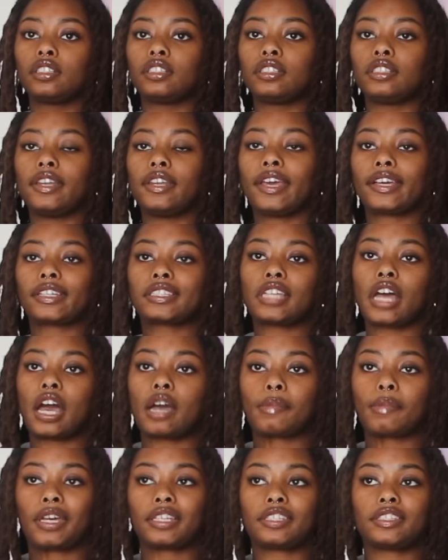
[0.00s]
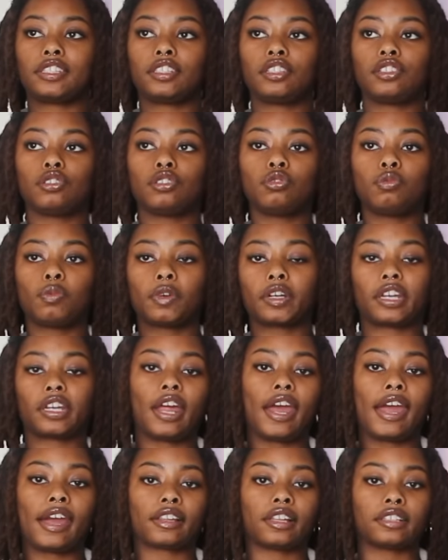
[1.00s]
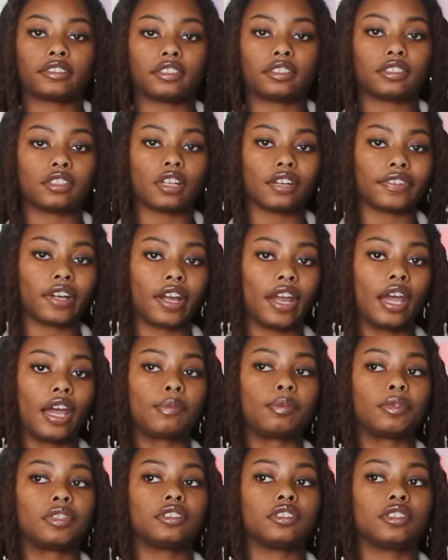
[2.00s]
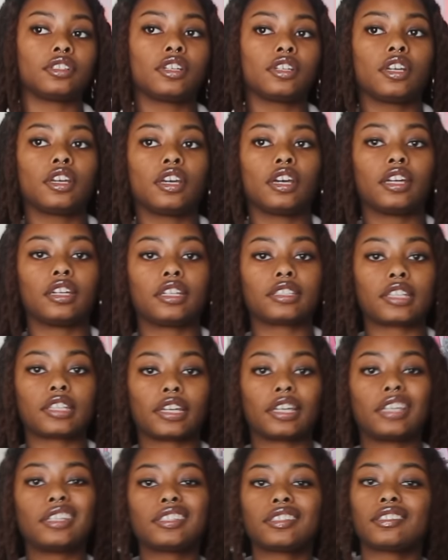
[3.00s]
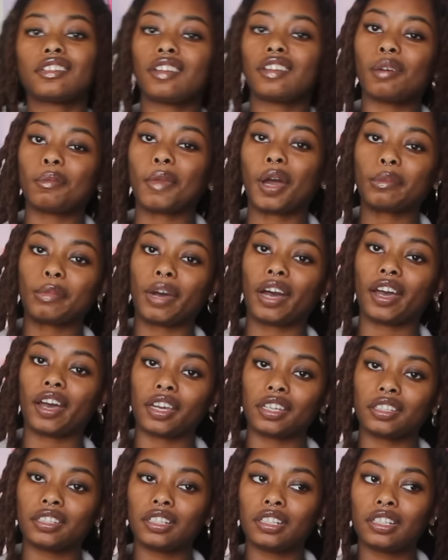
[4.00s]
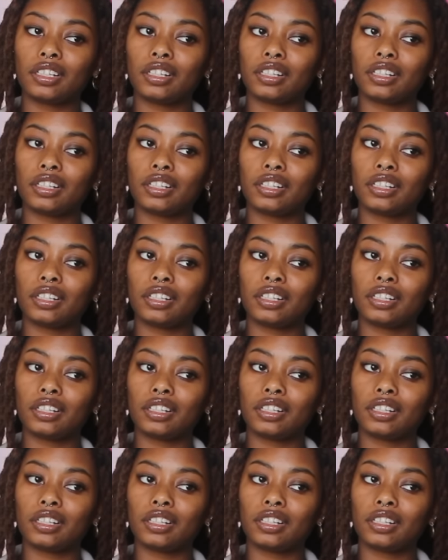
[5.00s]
next time I see you, we're going to act like this never happened. And it's like, it's still on my mind.